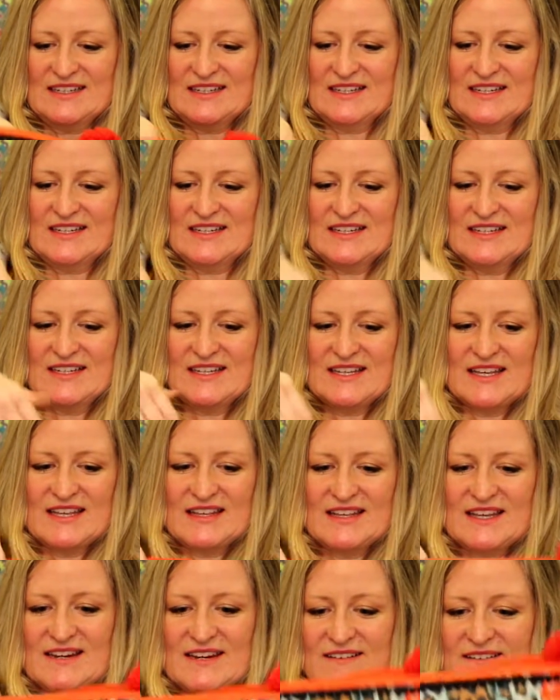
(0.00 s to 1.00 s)
And
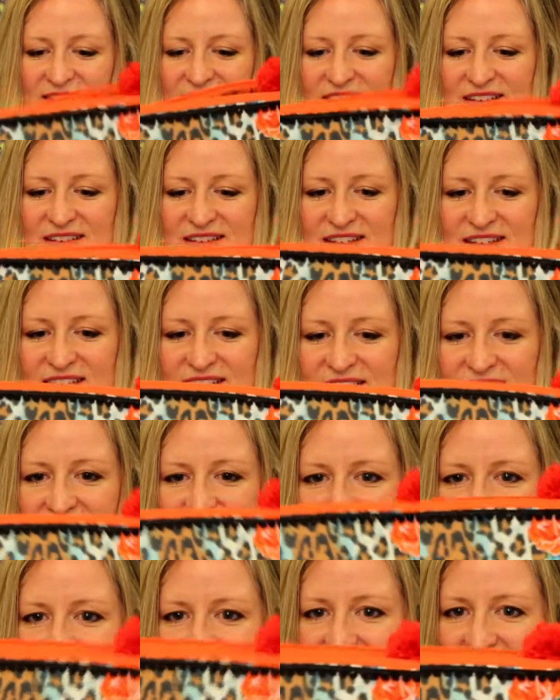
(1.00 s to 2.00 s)
again, they are all
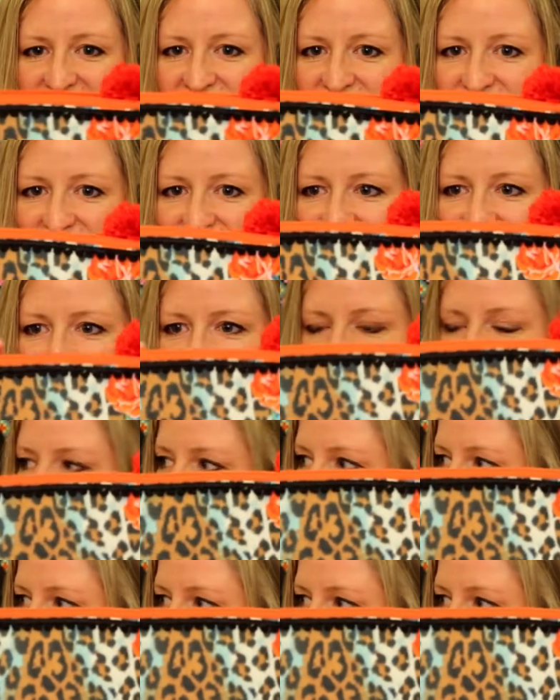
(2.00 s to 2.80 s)
lined also.